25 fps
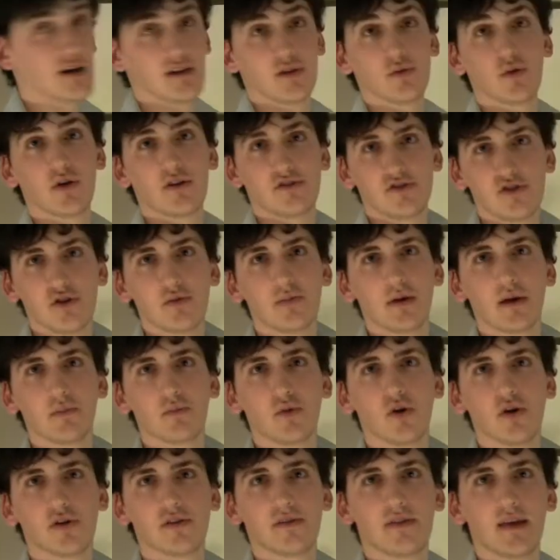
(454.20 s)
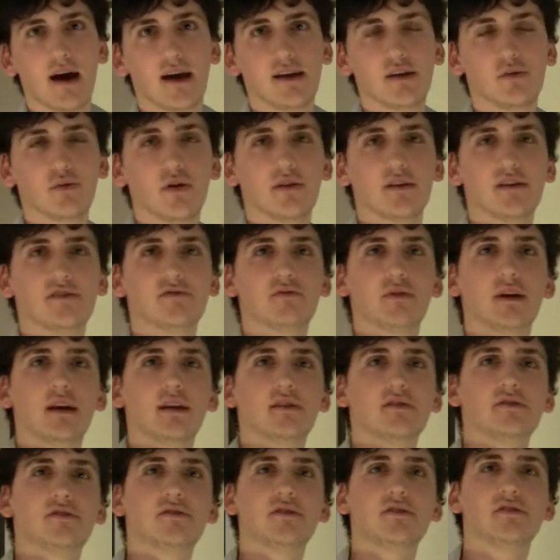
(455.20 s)
you want to do a bit more than that. You want these
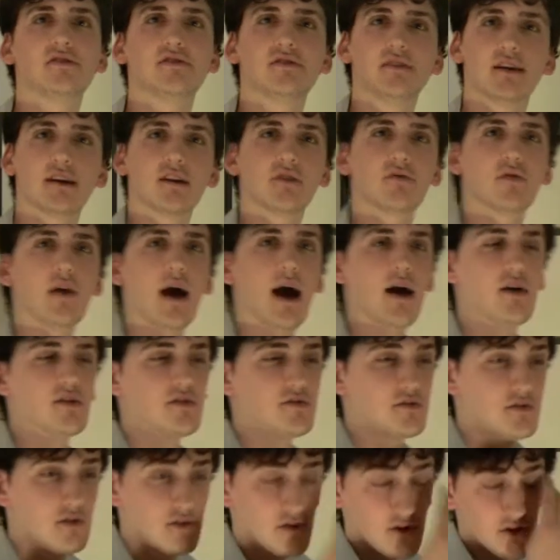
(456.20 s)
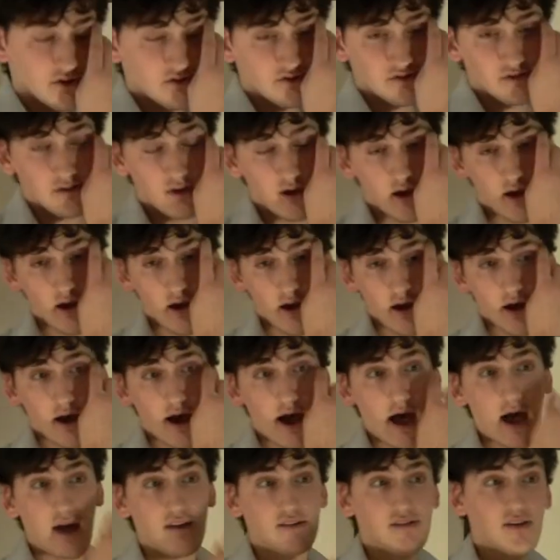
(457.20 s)
readers to stick around, of course,
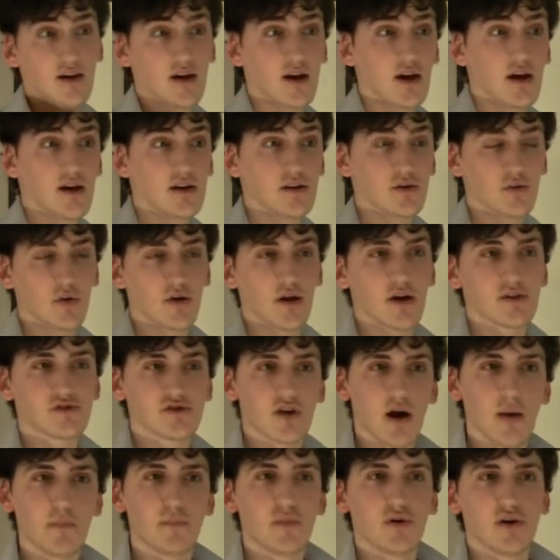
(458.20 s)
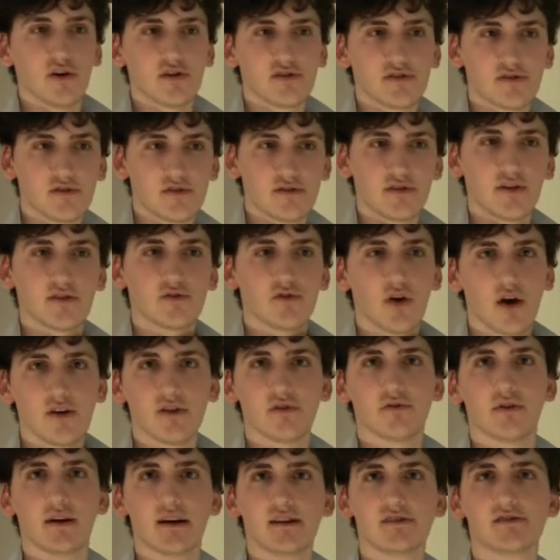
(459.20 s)
and you want to try and push to grow your
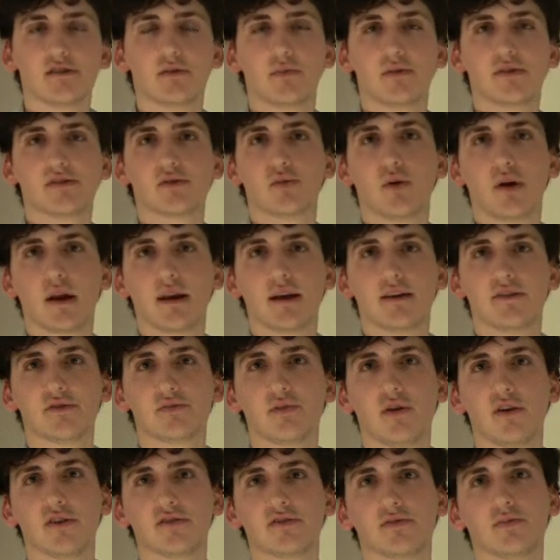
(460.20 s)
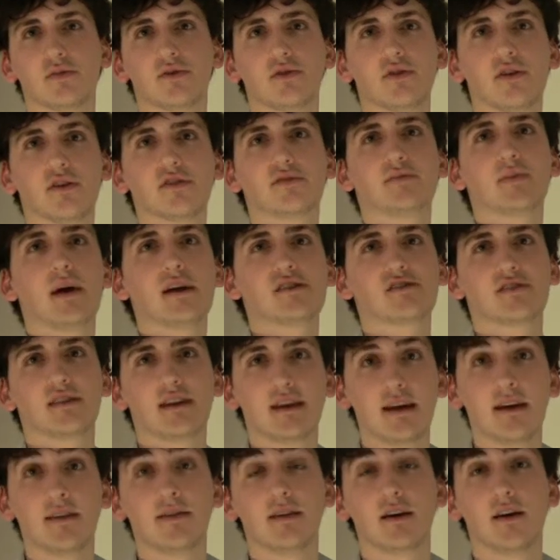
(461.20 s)
readership as quickly as possible,
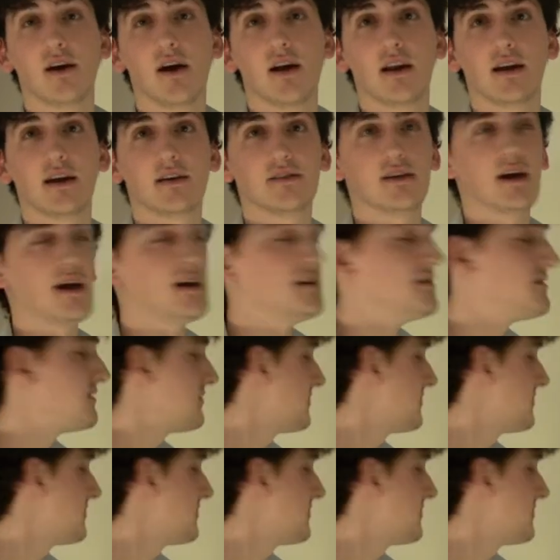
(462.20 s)
especially in the earlier days.